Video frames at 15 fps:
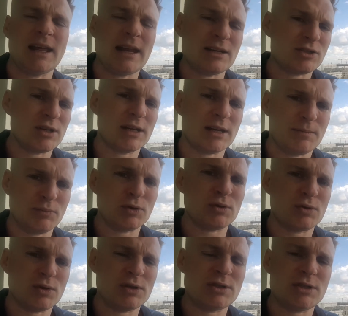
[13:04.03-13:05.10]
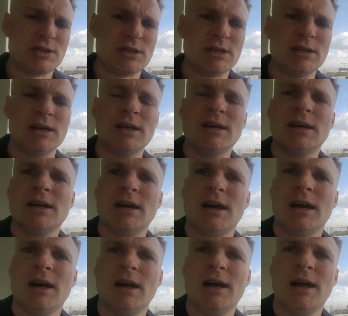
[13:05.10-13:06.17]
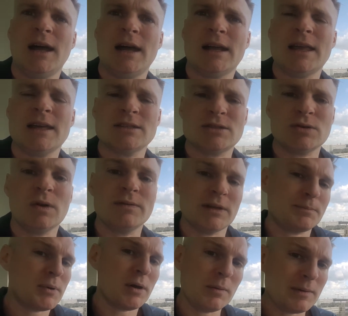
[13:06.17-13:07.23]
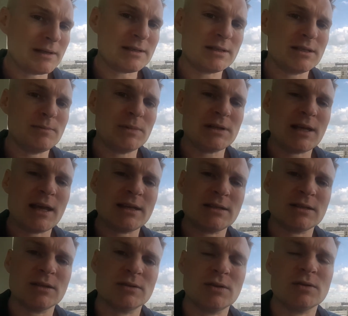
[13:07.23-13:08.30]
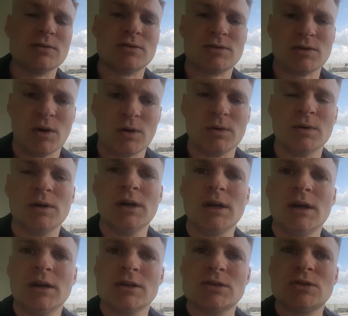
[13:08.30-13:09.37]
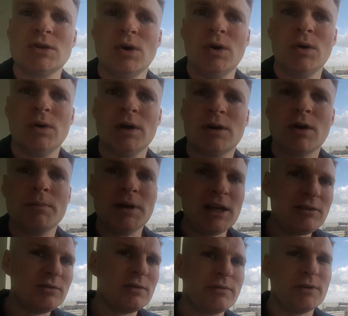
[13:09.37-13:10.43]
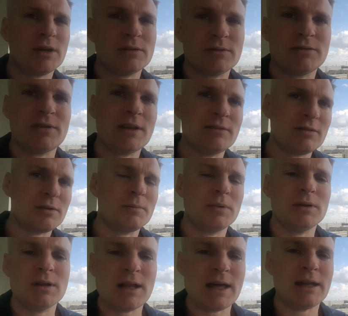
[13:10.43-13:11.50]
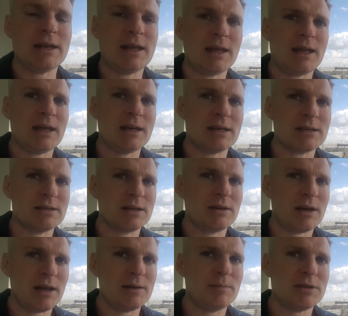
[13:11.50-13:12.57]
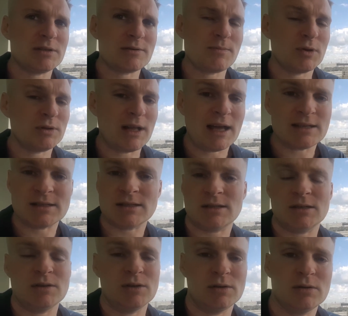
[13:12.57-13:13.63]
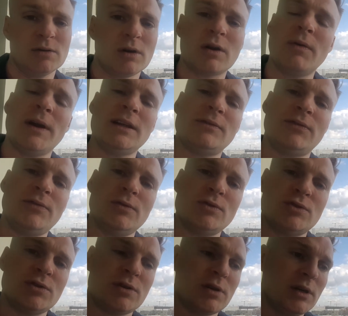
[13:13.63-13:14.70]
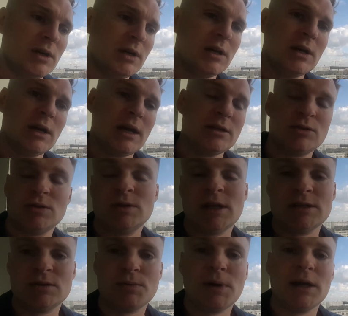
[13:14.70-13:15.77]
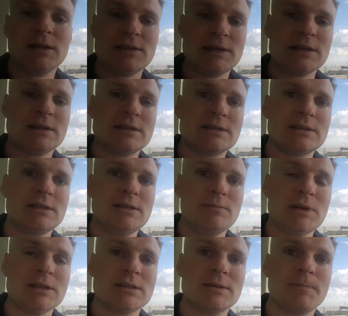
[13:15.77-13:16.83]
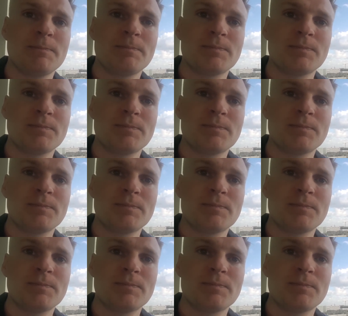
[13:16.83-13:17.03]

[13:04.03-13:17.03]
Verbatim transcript: and actually, cryptocurrency uh, can solve that problem, and Steemit has done so. So a combination of not censorable and, and a great business model has a great future. And so that's why I think Steemit